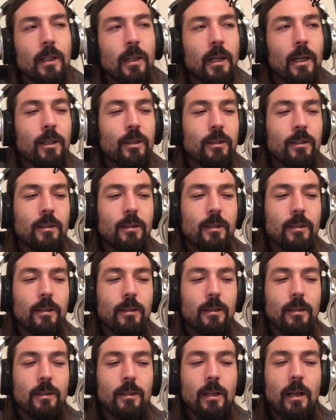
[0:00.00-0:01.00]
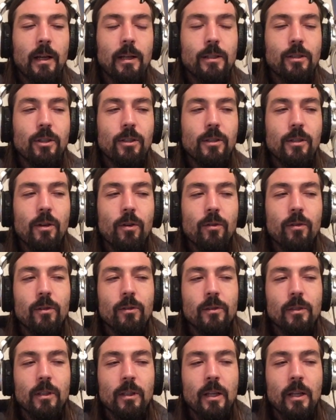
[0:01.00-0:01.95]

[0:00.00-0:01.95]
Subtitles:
I just know there's a